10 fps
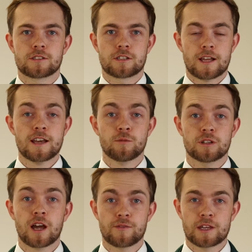Today,
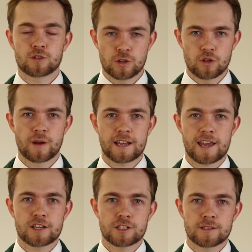we're diving into a new
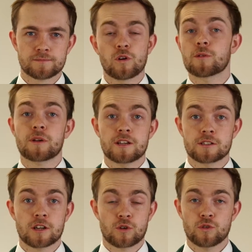medication, one that
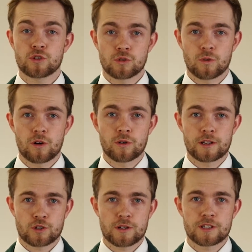plays a crucial role
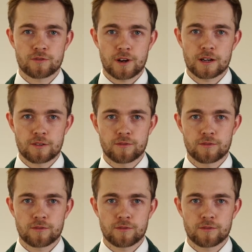in treating fungal